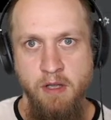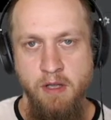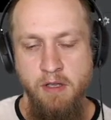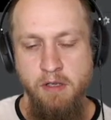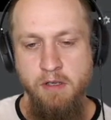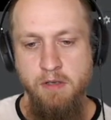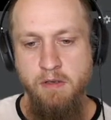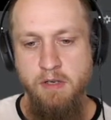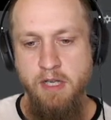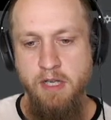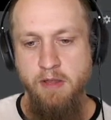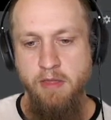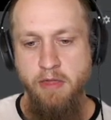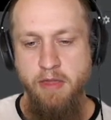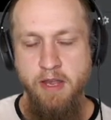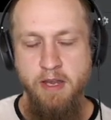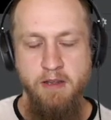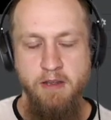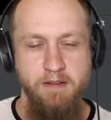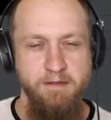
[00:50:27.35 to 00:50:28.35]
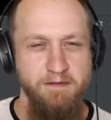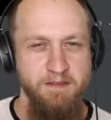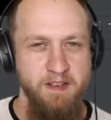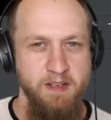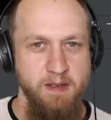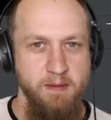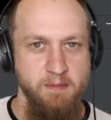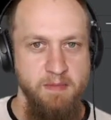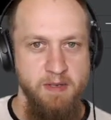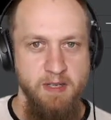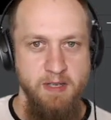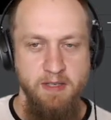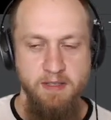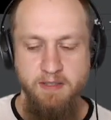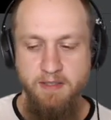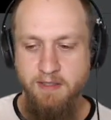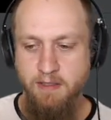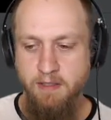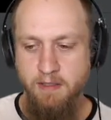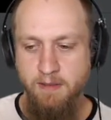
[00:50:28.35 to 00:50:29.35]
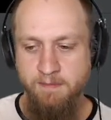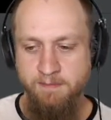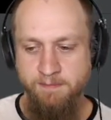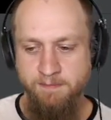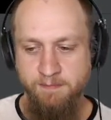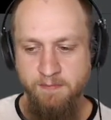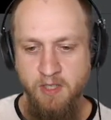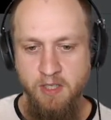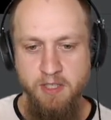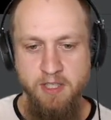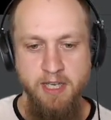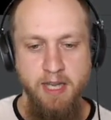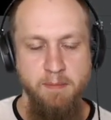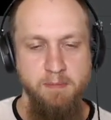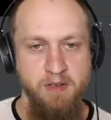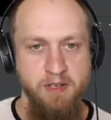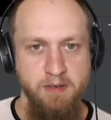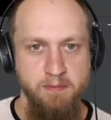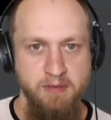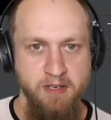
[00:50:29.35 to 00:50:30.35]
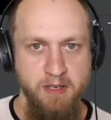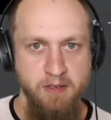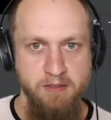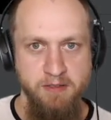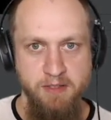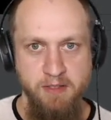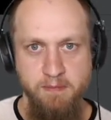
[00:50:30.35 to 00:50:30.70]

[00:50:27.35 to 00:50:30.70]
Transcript: You can think of them as a tab in a browser.